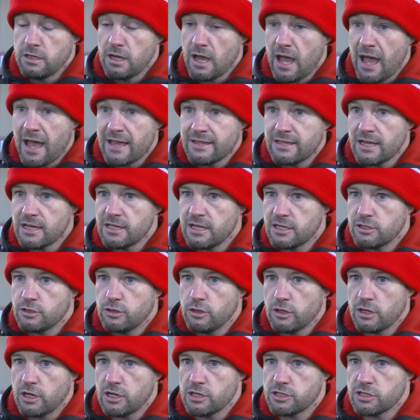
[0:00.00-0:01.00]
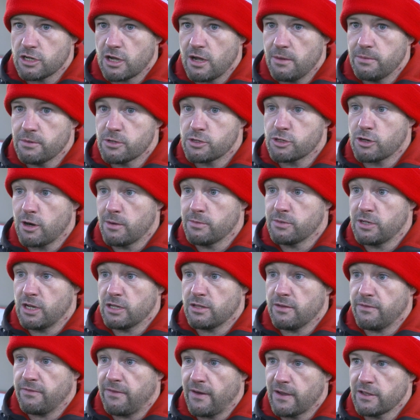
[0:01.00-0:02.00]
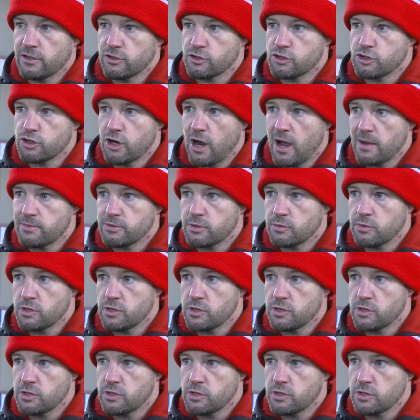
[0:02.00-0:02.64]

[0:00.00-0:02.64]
Yeah, it did. It took us a couple of scrums there to find our straps,